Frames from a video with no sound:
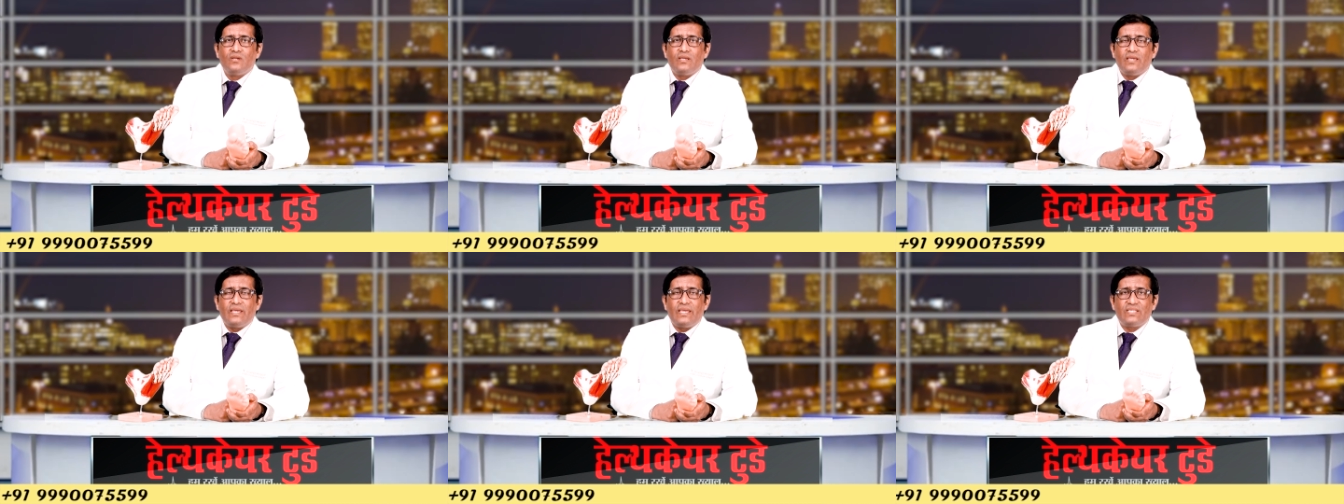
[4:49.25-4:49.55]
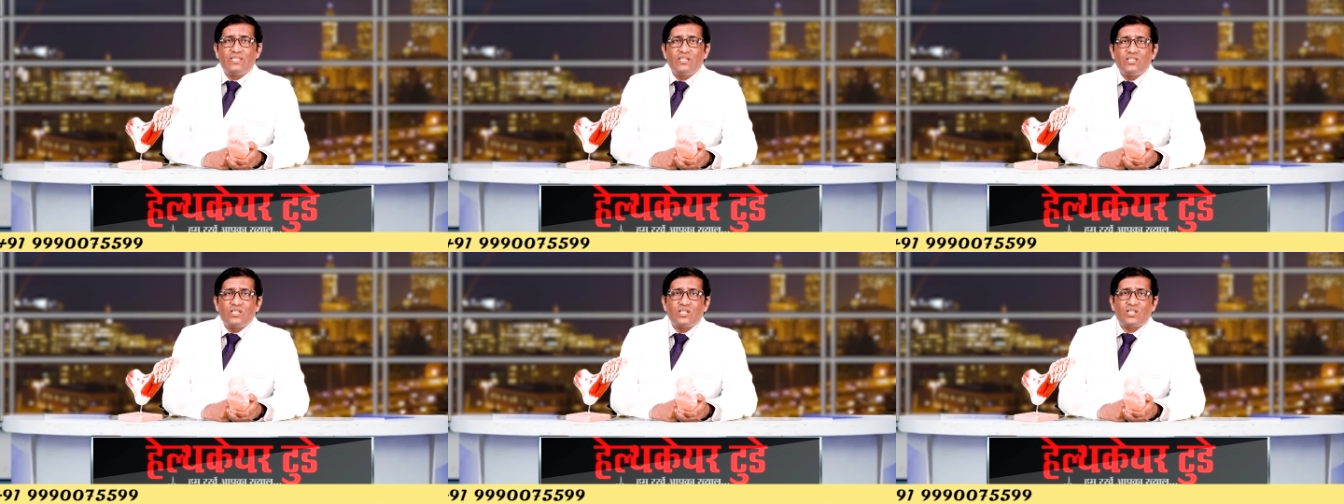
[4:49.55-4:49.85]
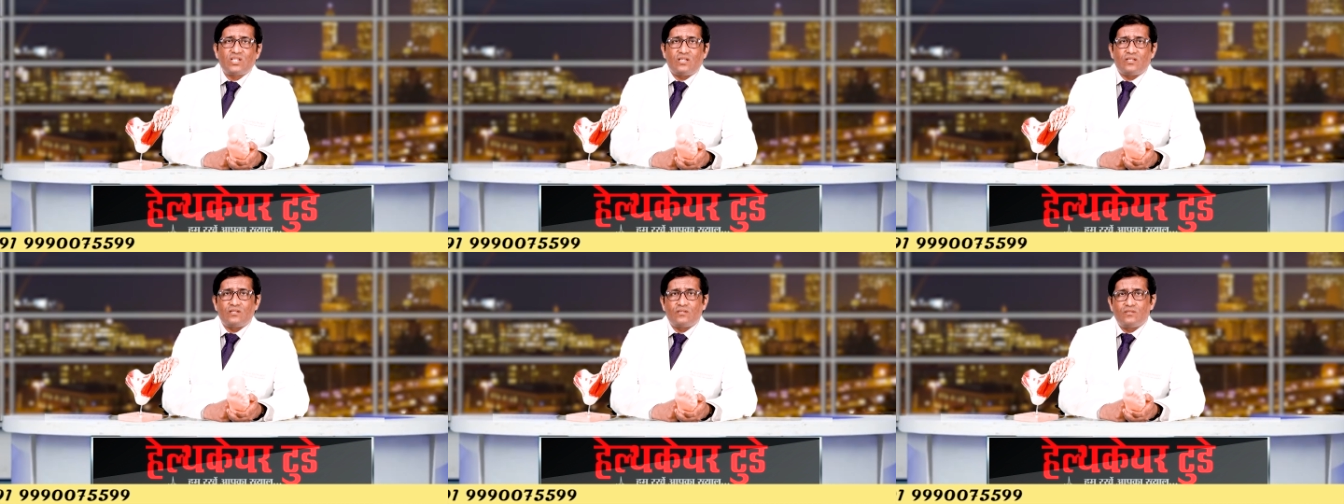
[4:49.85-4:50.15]

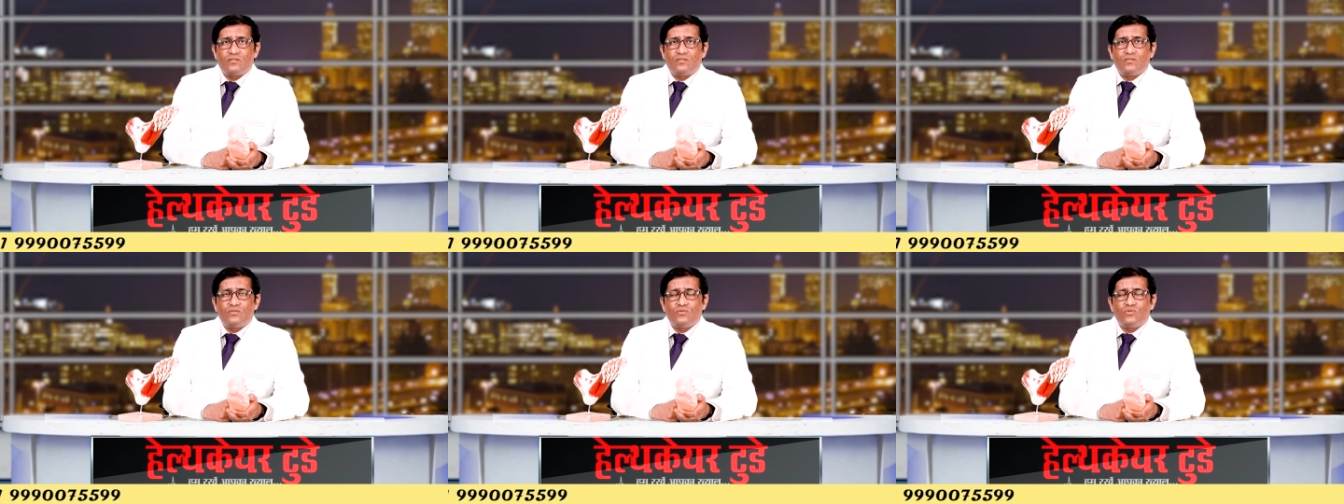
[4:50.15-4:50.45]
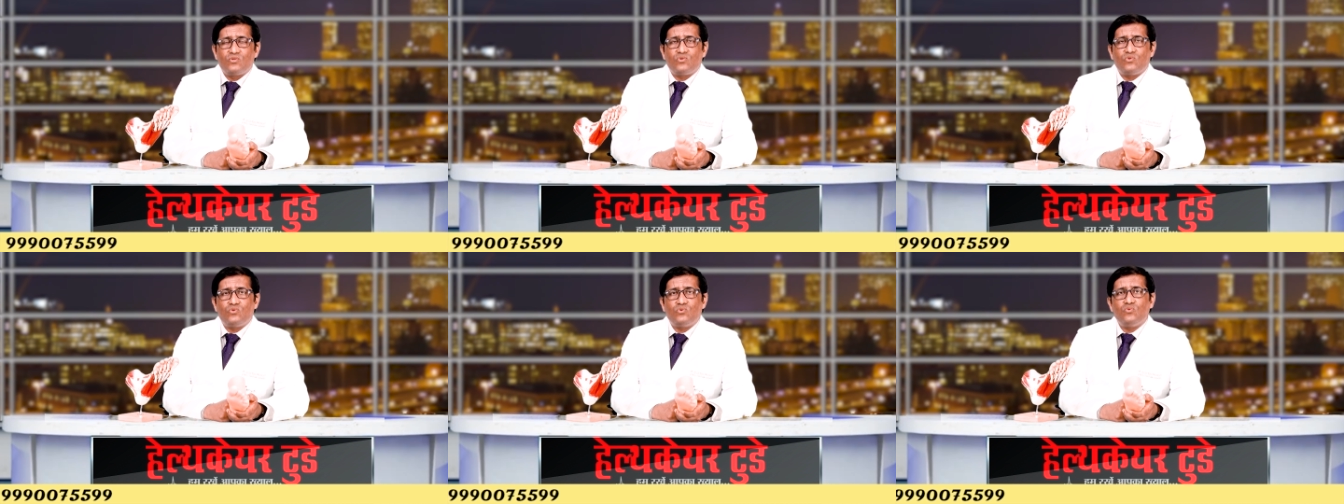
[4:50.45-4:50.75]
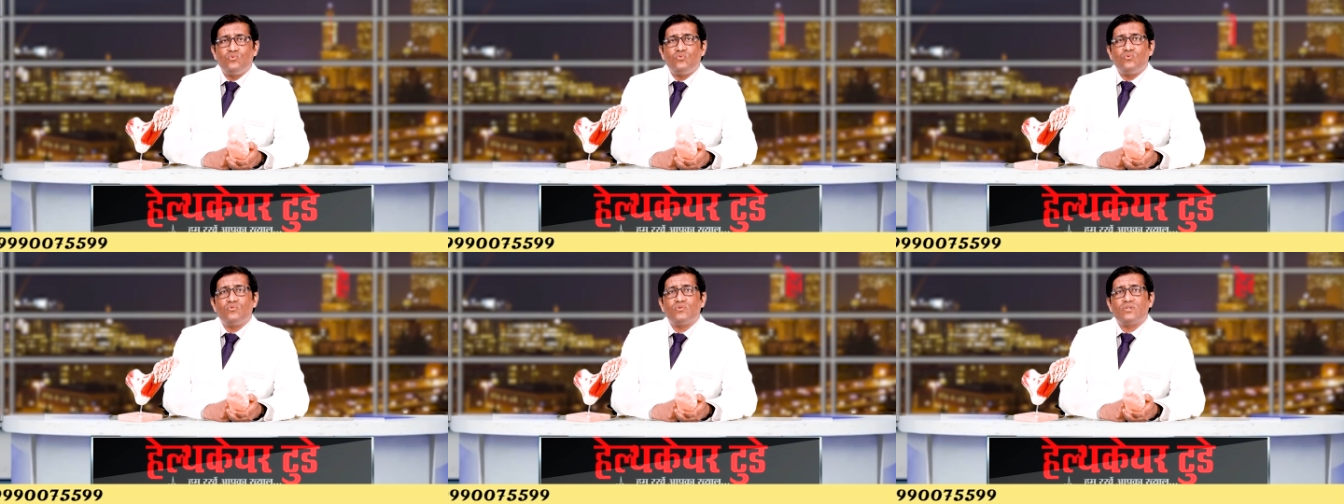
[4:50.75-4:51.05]
hesitation
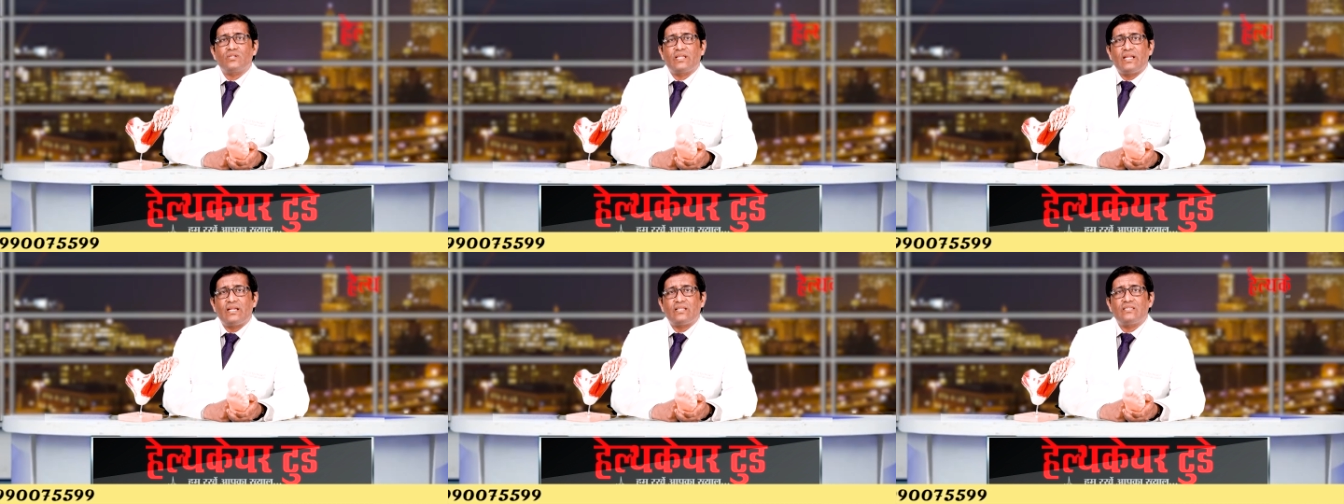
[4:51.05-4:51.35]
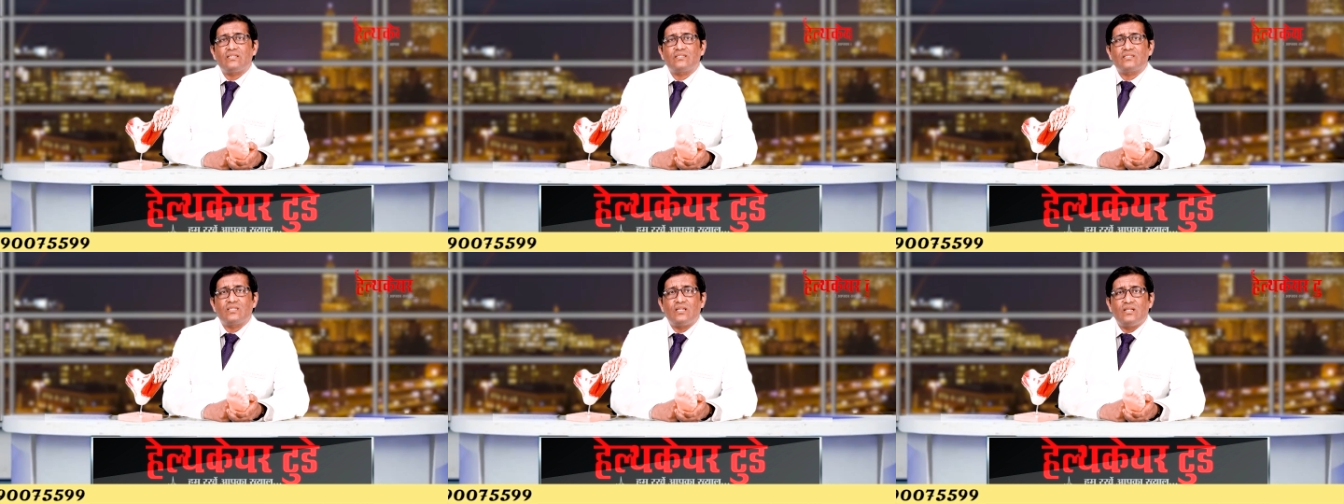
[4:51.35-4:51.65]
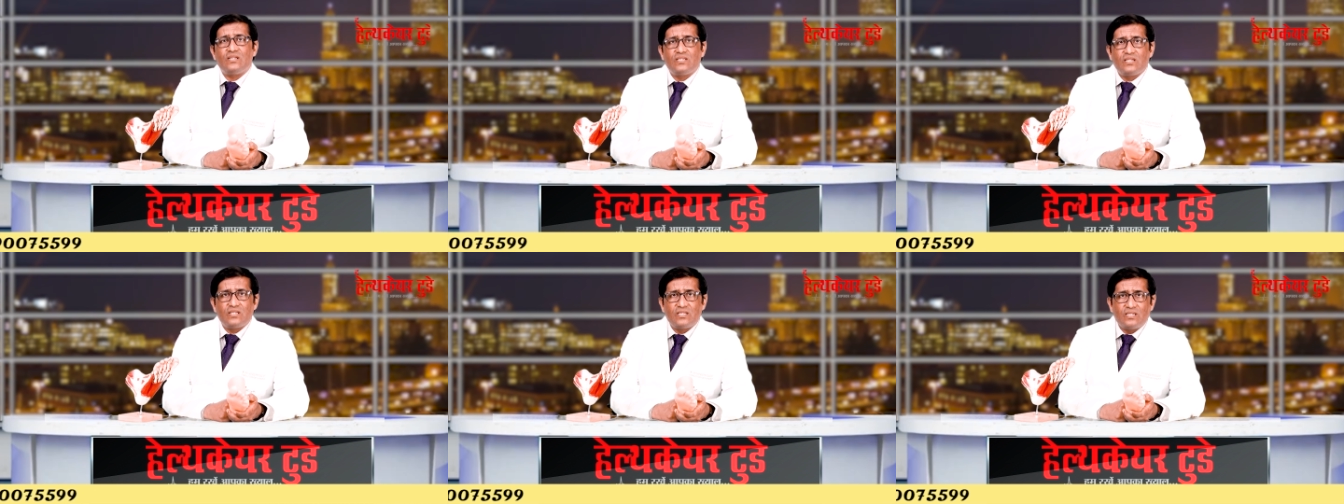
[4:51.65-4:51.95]
to get the
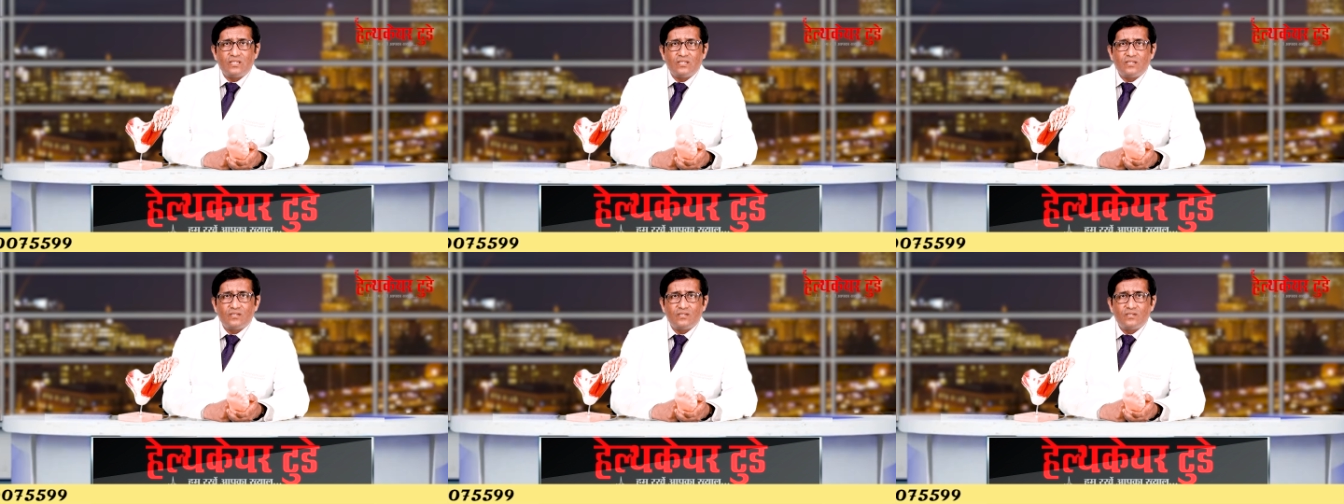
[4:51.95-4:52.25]
surgery